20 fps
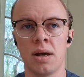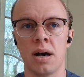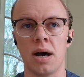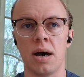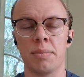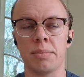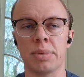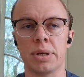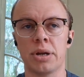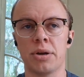
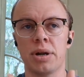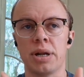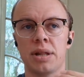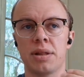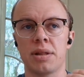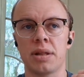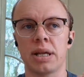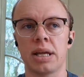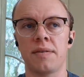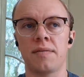I'm curious,
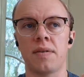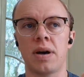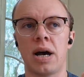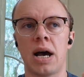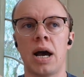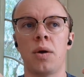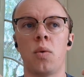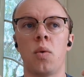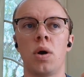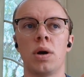like, if
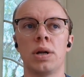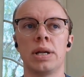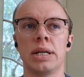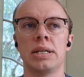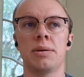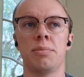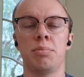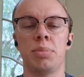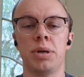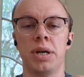I wanted
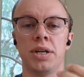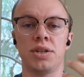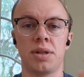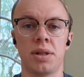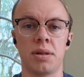to pitch